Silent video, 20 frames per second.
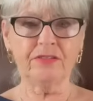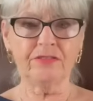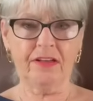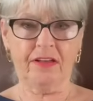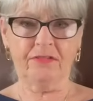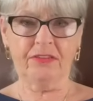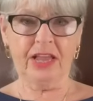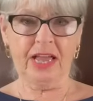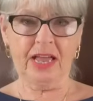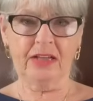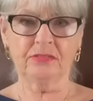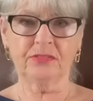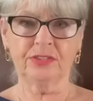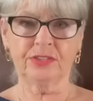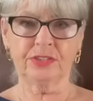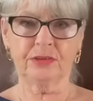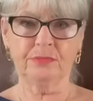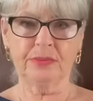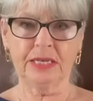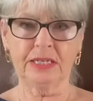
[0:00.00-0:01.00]
very
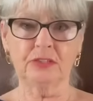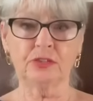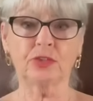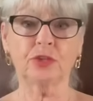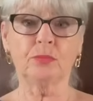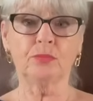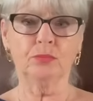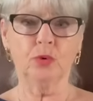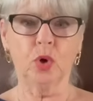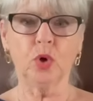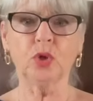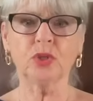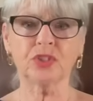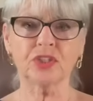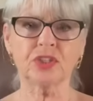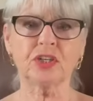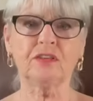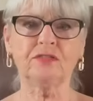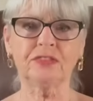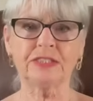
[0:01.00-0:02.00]
healthy meals
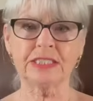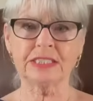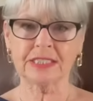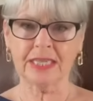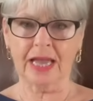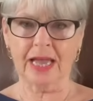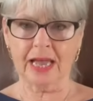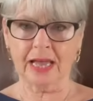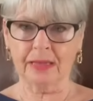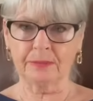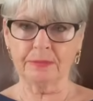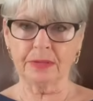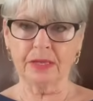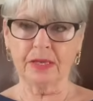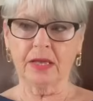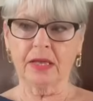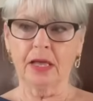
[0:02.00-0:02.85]
most of the time.